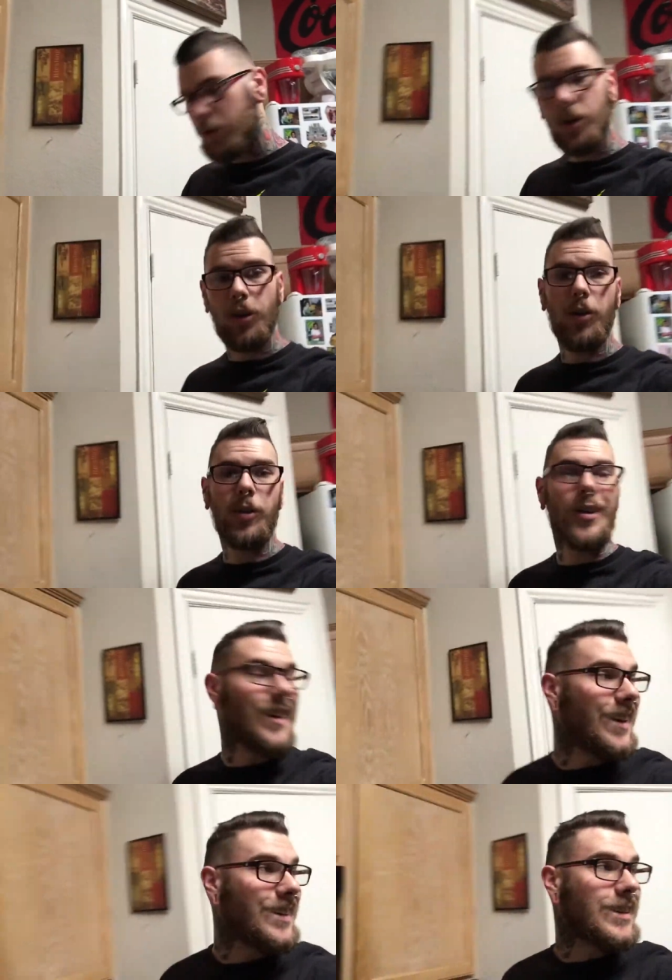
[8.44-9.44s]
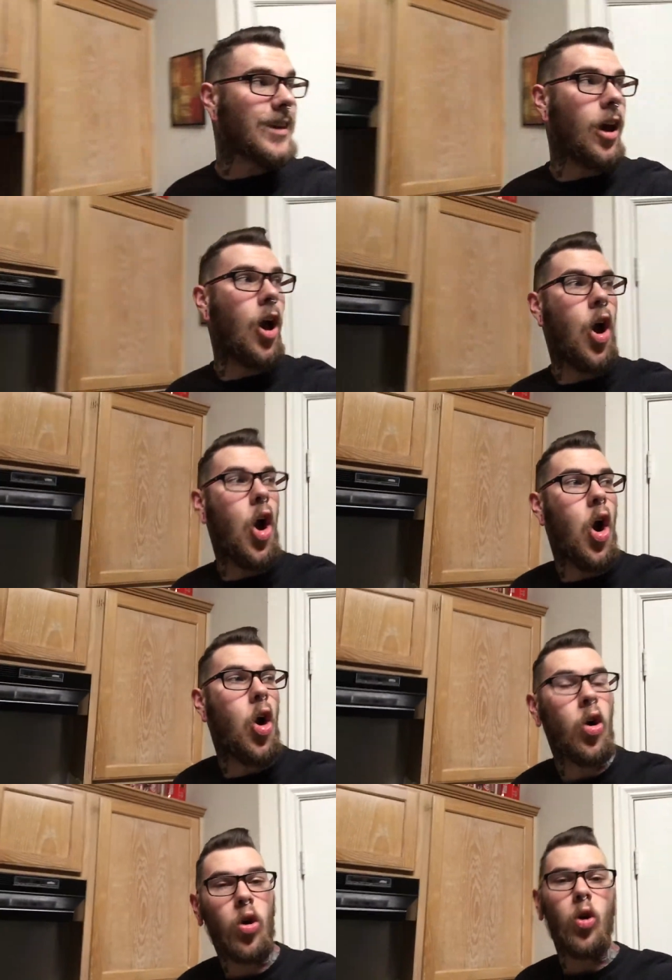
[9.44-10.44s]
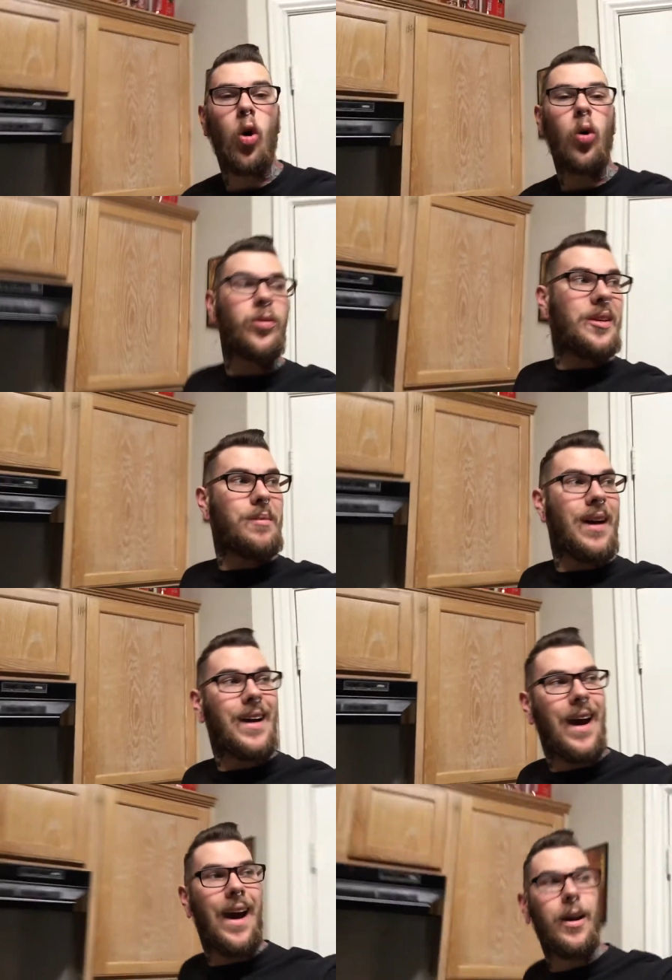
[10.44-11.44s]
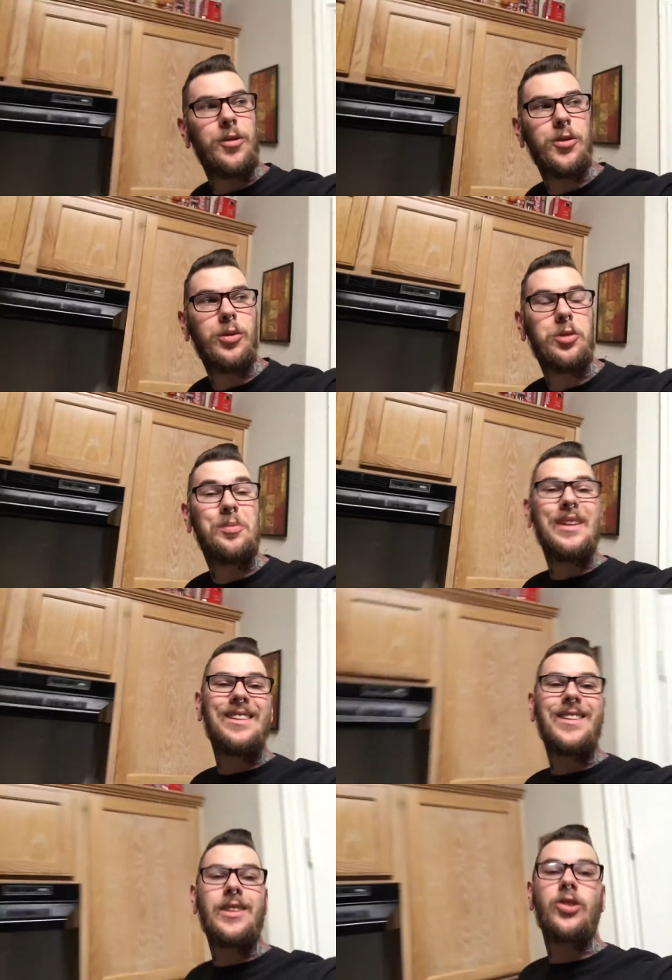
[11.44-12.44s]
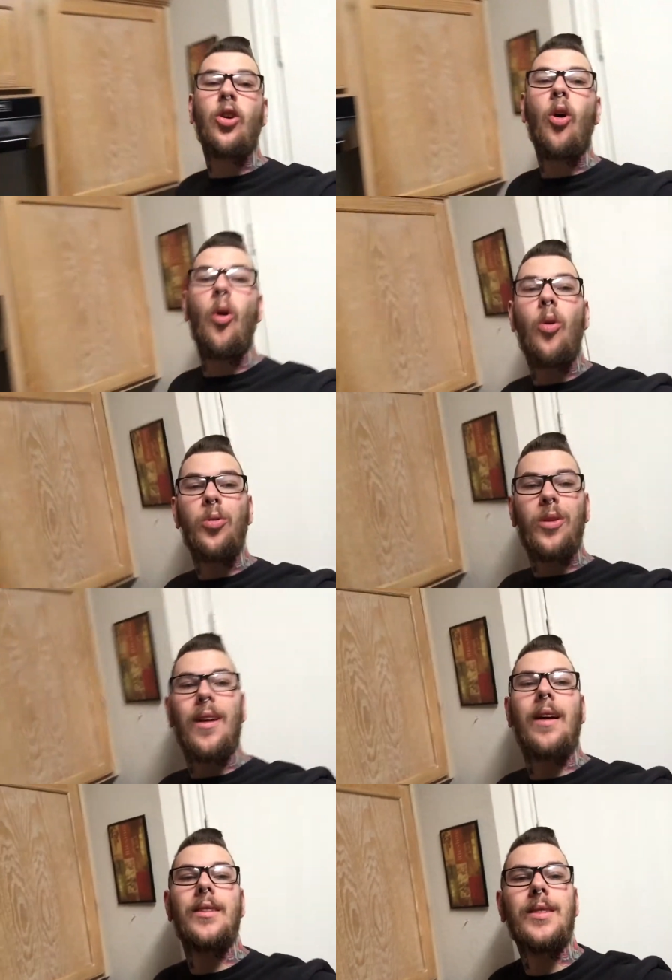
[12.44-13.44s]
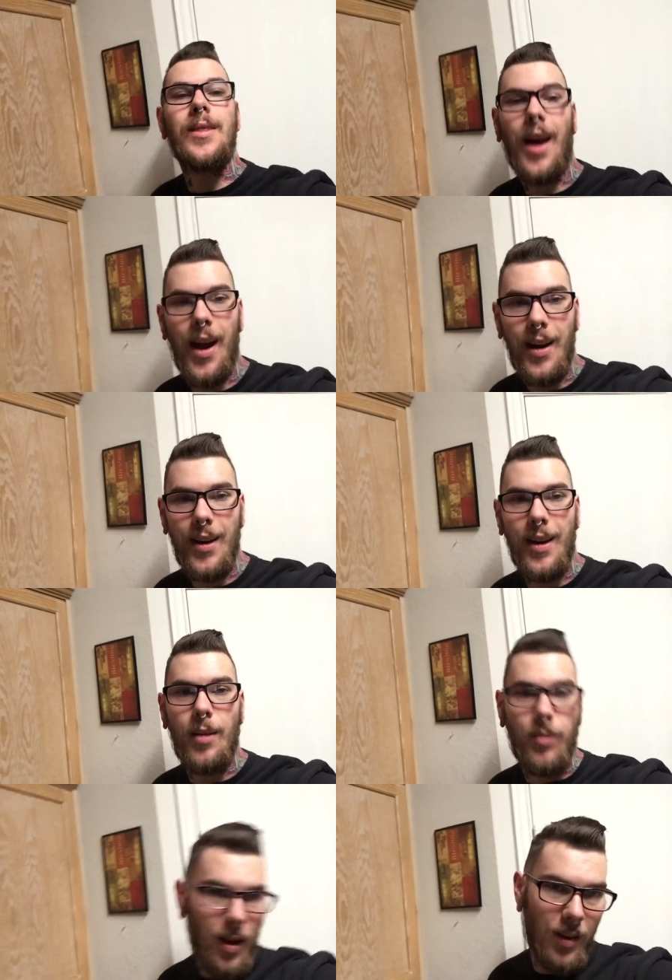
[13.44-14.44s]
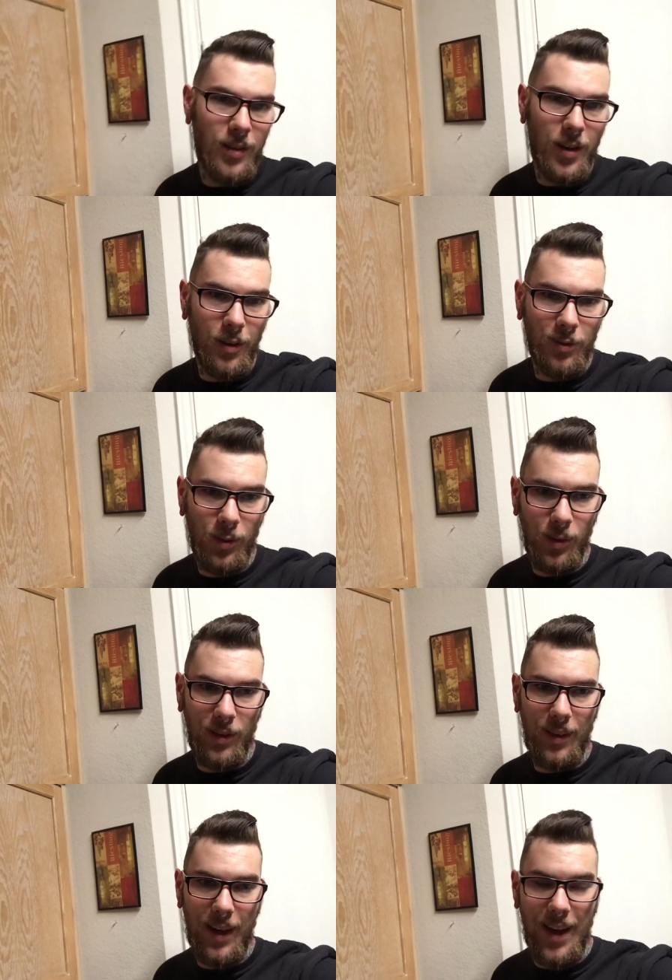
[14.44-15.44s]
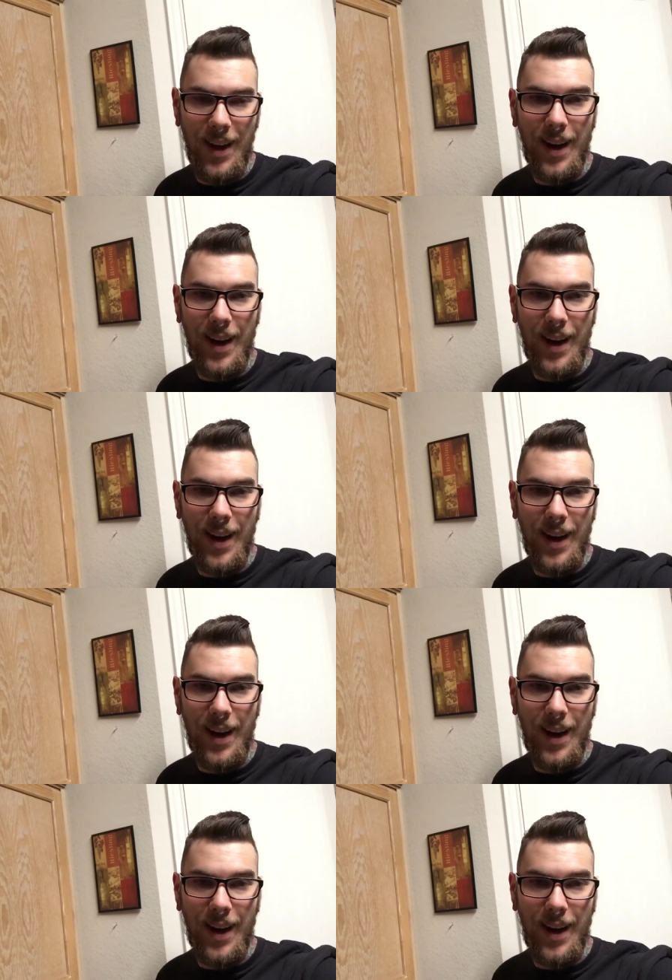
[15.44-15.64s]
Greek yogurt. It is cold in my house, which means it's colder outside, and I'm not looking forward to that.